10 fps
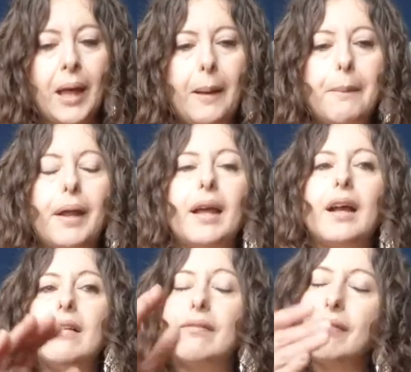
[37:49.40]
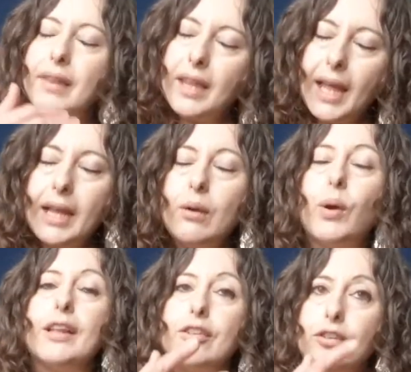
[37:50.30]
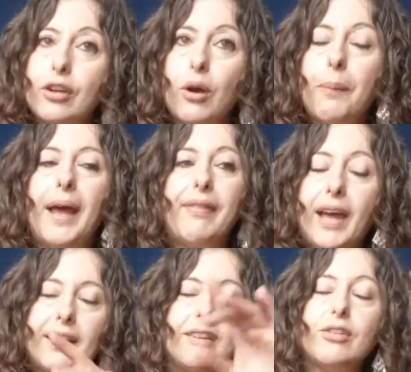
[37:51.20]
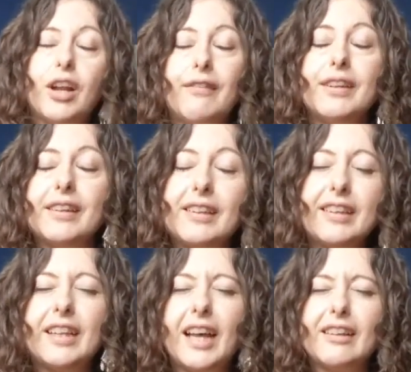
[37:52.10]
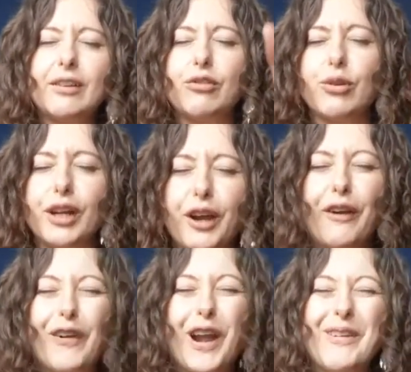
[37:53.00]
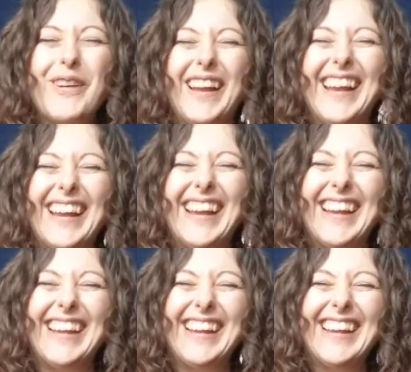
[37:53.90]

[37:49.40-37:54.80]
But anyways, to go back, that you can obviously see that's a trigger for me.